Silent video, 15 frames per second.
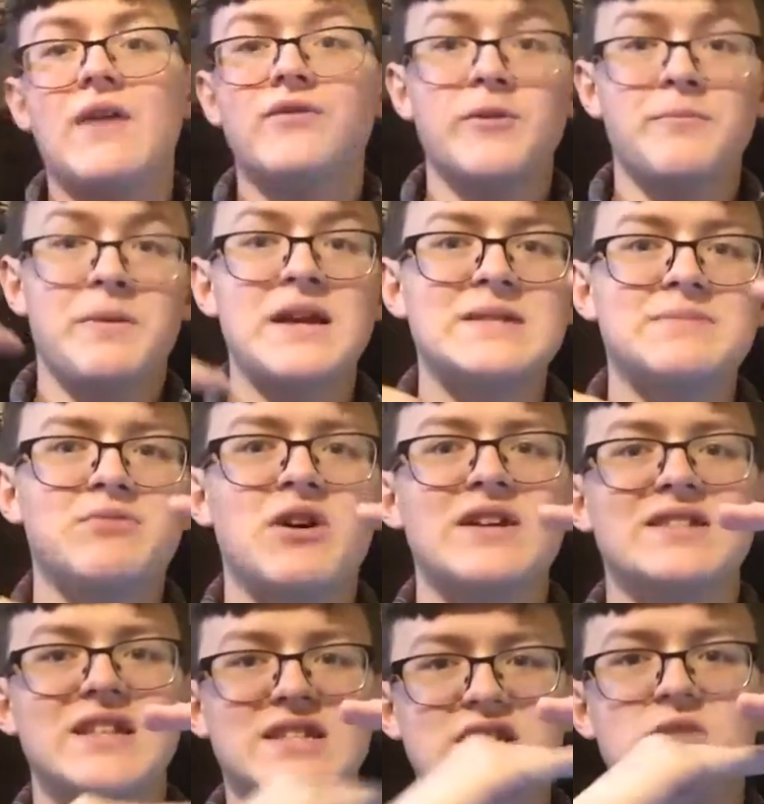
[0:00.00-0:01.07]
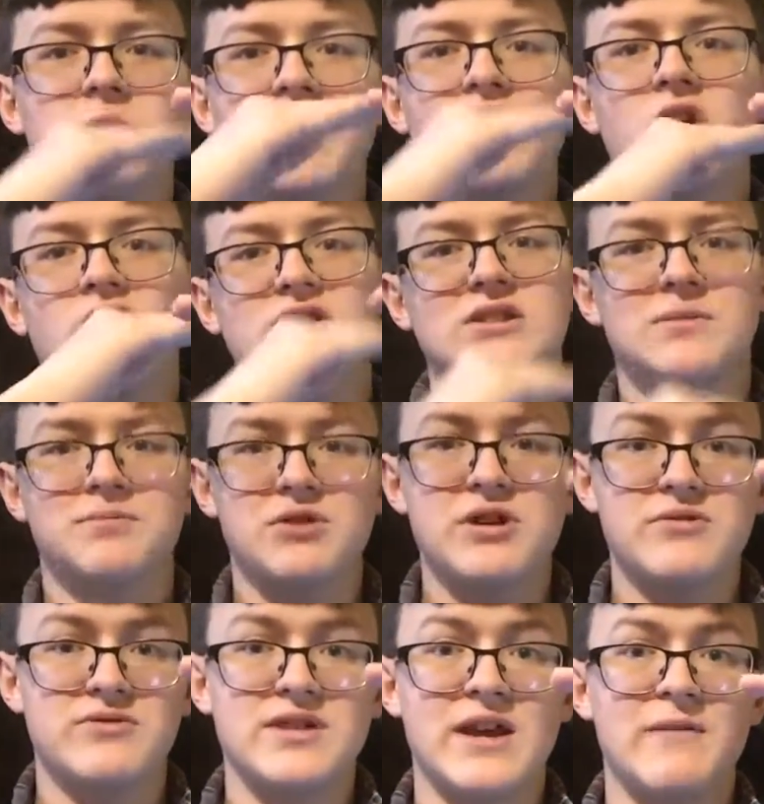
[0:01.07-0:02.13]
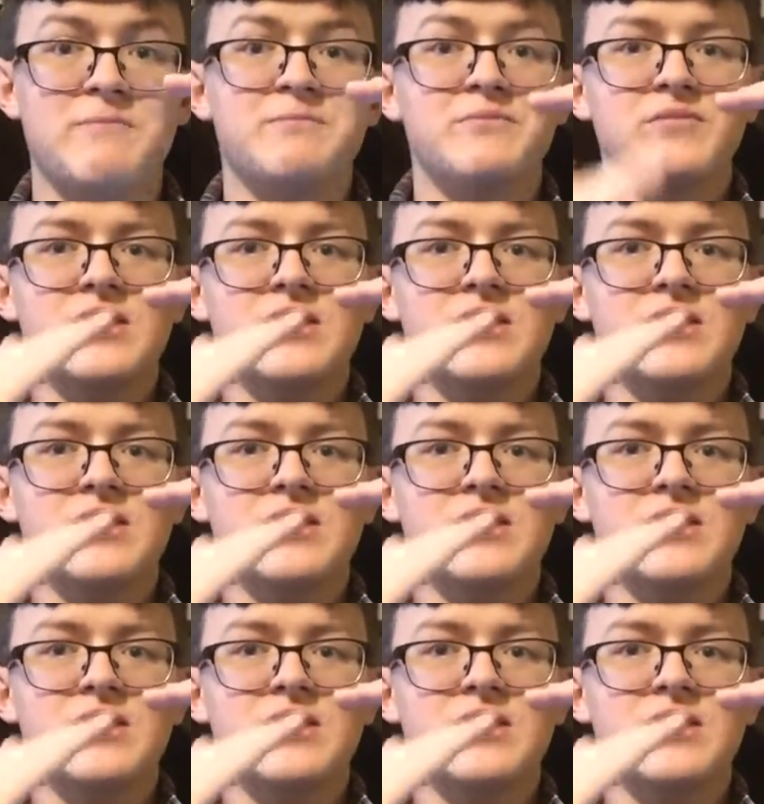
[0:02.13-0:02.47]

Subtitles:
have their base price, this is what it costs to produce it,